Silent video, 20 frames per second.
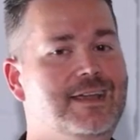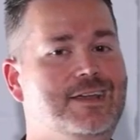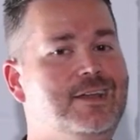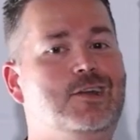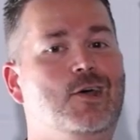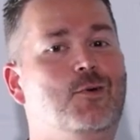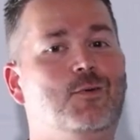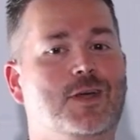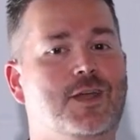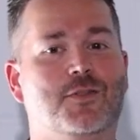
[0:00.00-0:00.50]

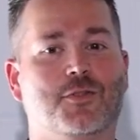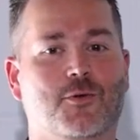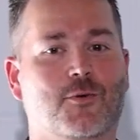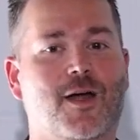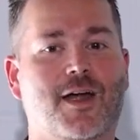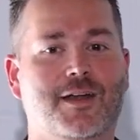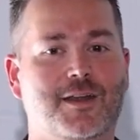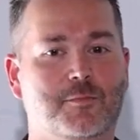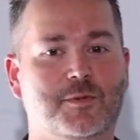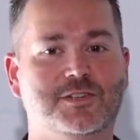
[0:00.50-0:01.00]
you don't get the
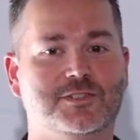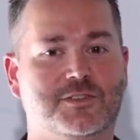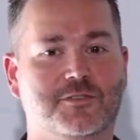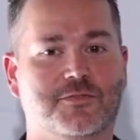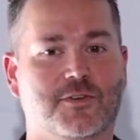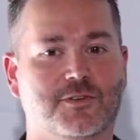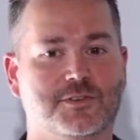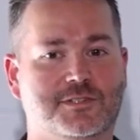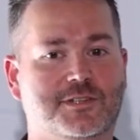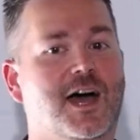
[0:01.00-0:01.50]
right image the
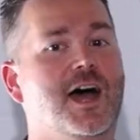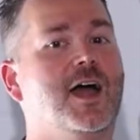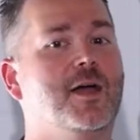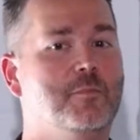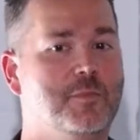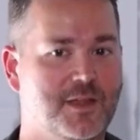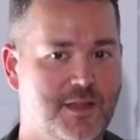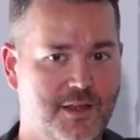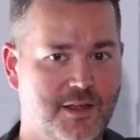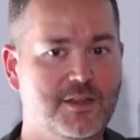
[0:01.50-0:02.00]
first
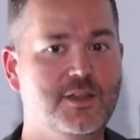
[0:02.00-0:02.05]
time.